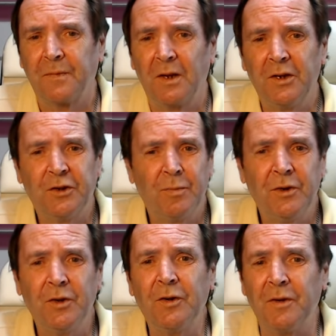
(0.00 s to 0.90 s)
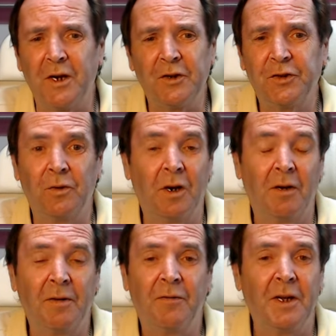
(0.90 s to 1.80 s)
These can be universal or have
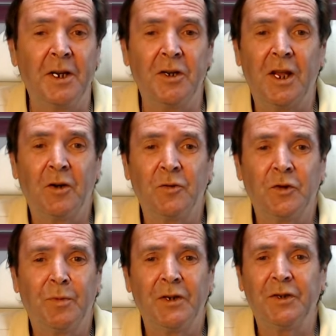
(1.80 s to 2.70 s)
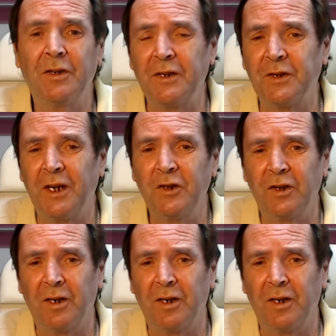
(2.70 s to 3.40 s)
a very narrow specialisation.